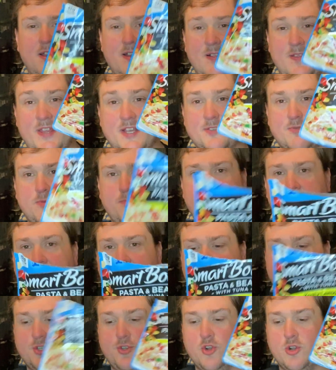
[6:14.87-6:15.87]
This would be a
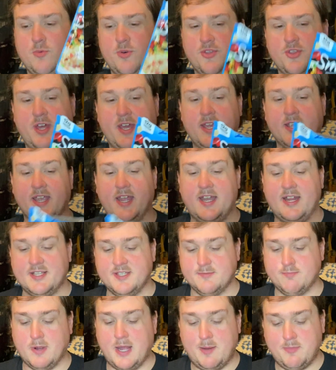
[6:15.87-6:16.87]
suitable thing, and
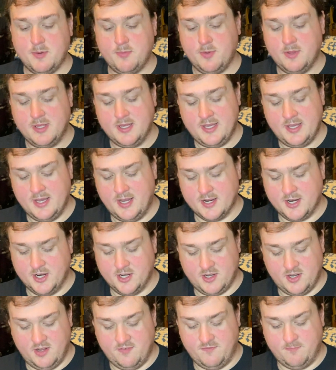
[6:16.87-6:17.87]
it's probably a good
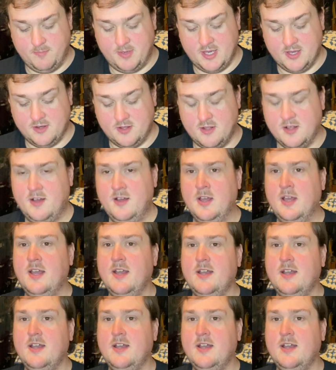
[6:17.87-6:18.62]
enough meal